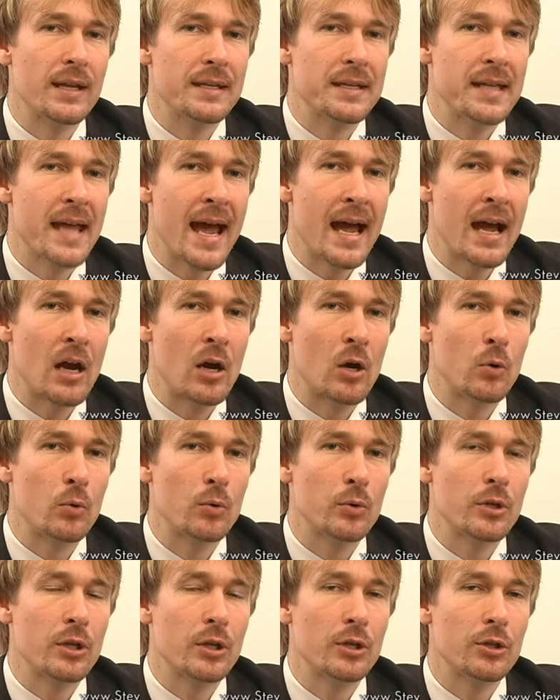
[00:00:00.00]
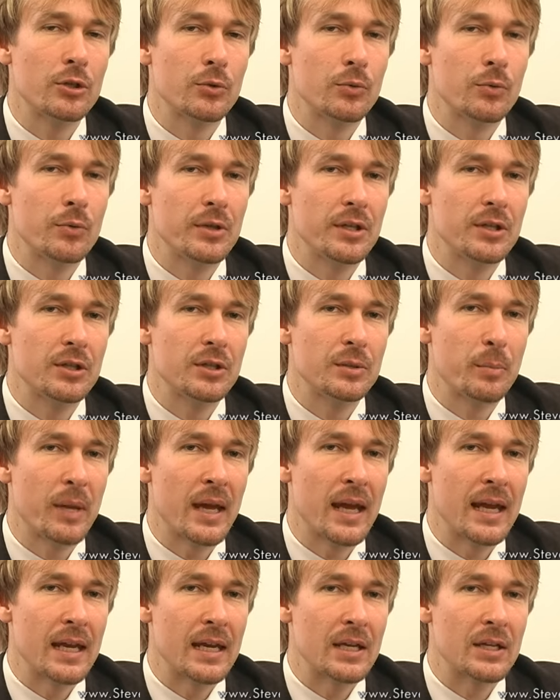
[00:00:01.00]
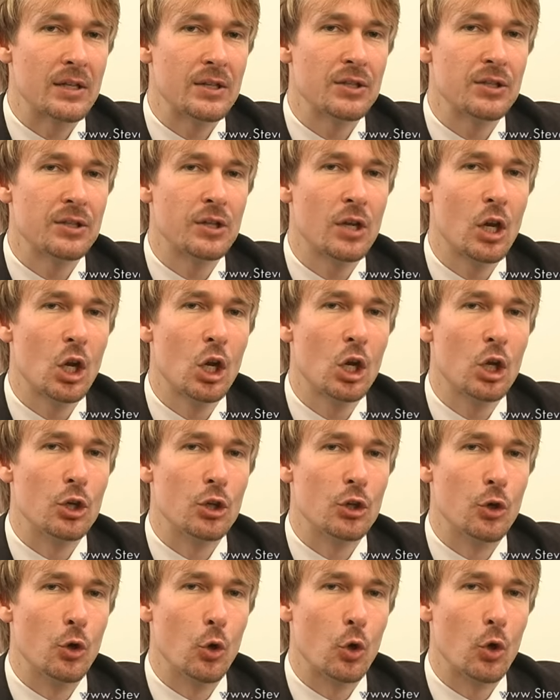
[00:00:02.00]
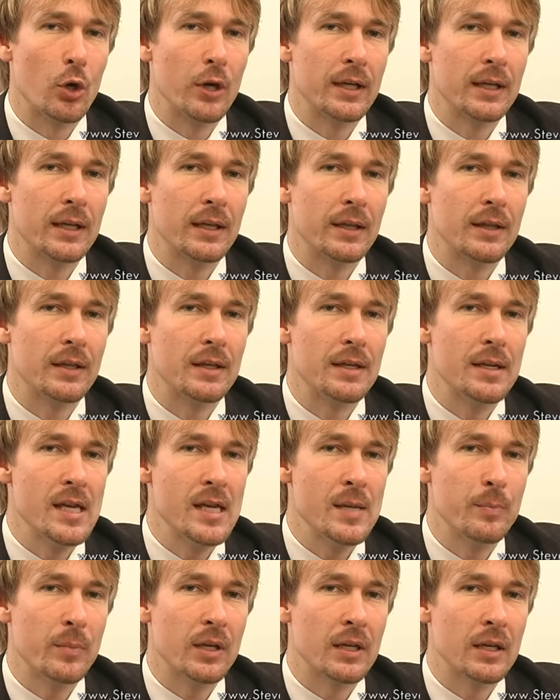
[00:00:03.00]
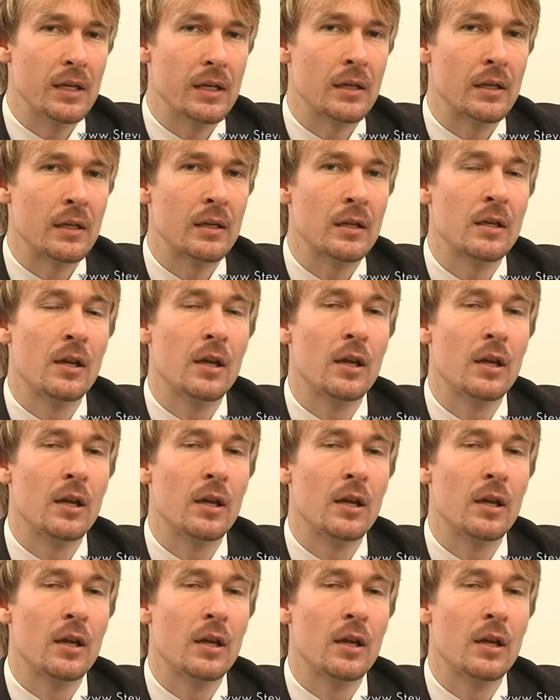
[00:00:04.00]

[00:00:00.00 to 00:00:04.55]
down to this pace during the deepening,